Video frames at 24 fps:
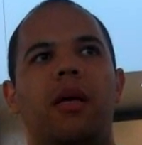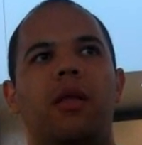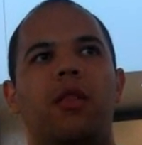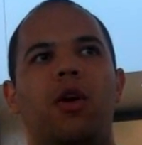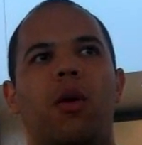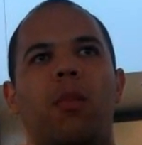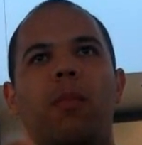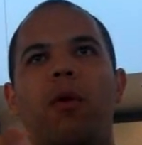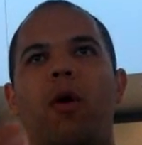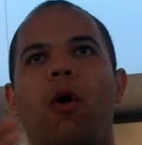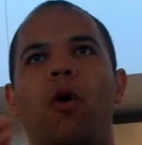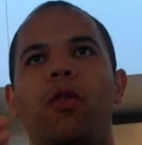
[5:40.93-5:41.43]

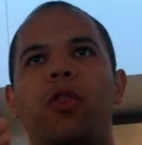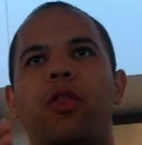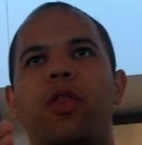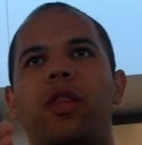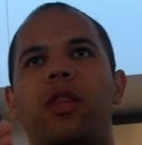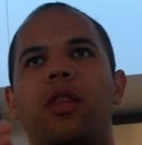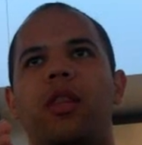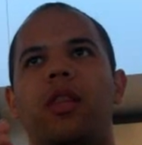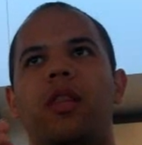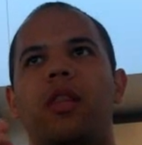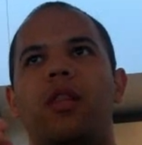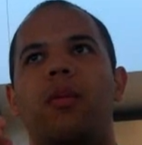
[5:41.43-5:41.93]
they're
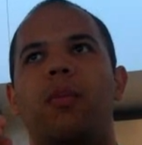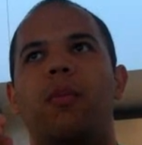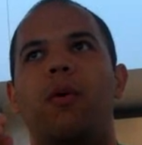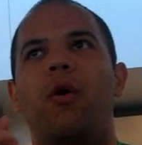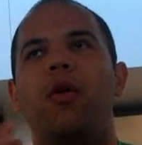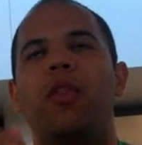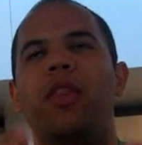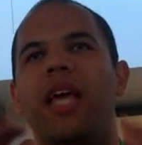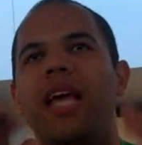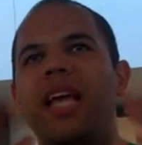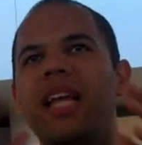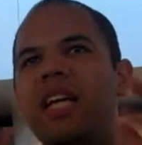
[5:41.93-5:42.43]

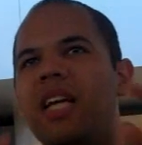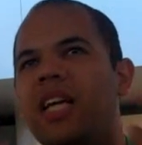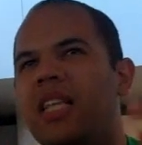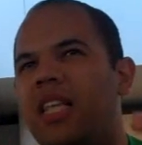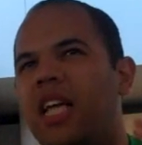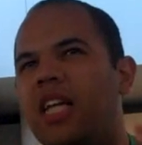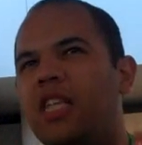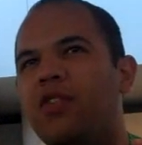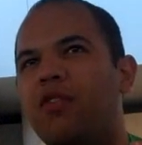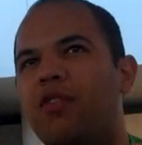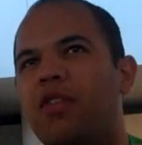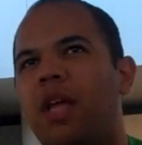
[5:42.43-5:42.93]
both in
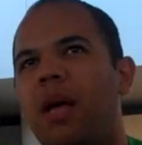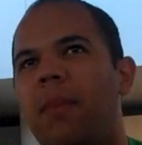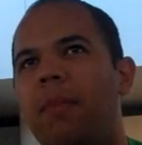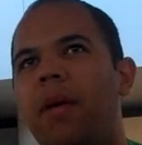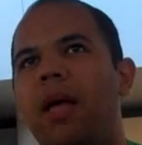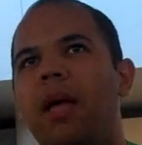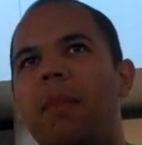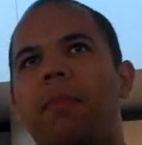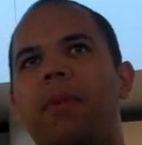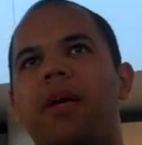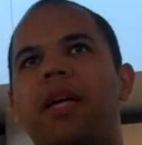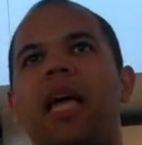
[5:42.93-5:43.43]
contention for top
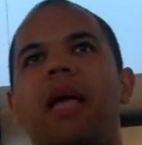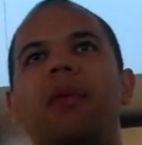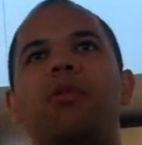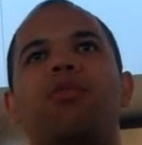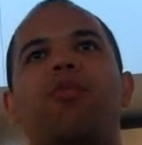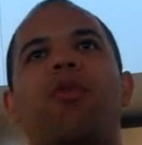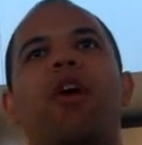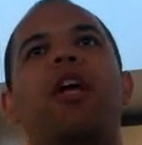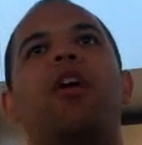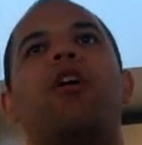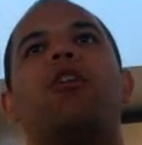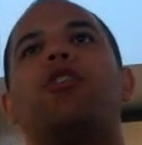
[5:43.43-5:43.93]
8, but Gabe's
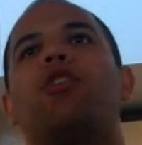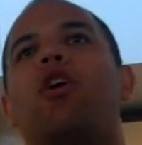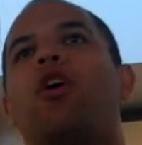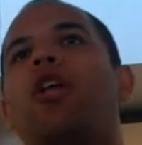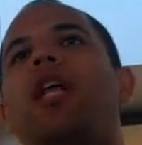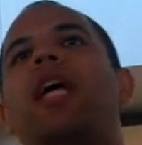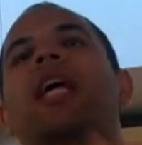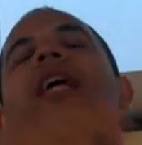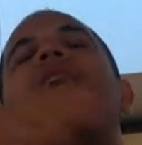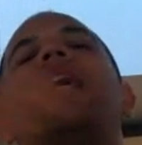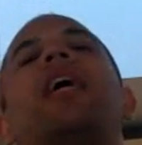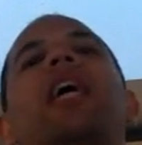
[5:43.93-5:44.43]
breakers are
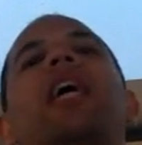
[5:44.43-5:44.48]
like